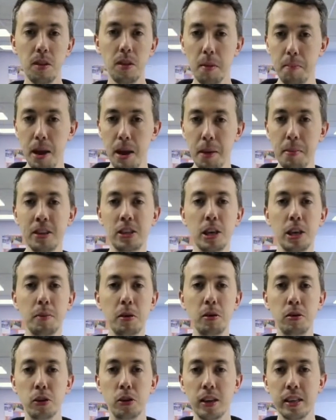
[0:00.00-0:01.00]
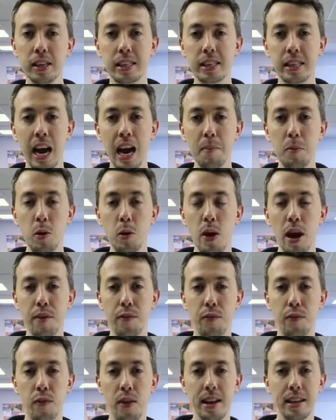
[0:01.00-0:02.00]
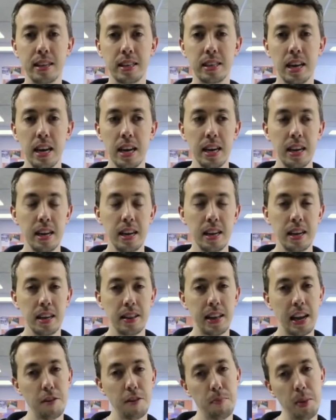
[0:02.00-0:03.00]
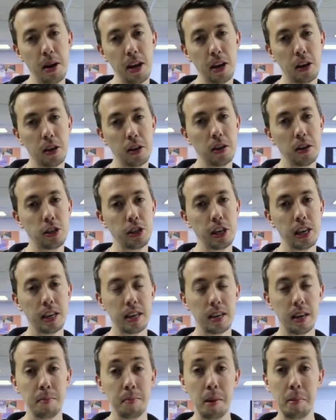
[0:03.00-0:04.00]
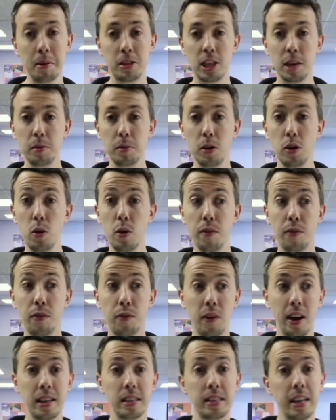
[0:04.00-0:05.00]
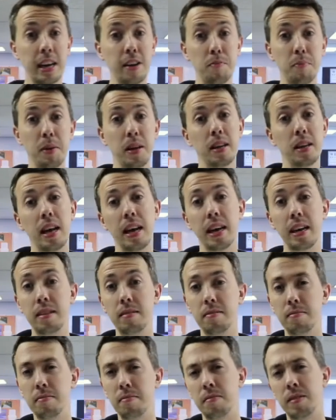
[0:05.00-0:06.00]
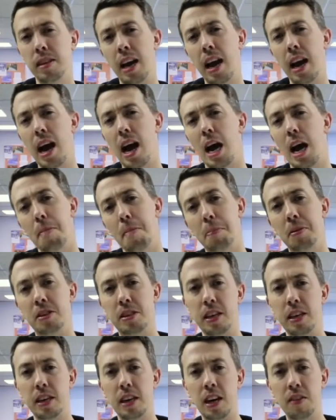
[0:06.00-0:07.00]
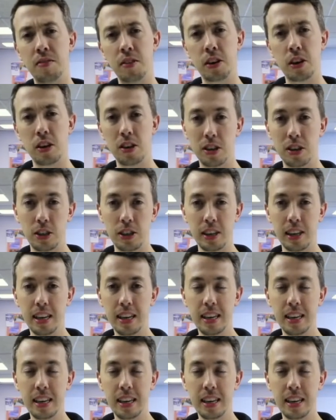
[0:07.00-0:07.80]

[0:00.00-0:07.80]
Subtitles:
Maybe some of you during this time, you have friends that have been encouraging. And maybe some of you have friends that have been like the opposite of encouraging.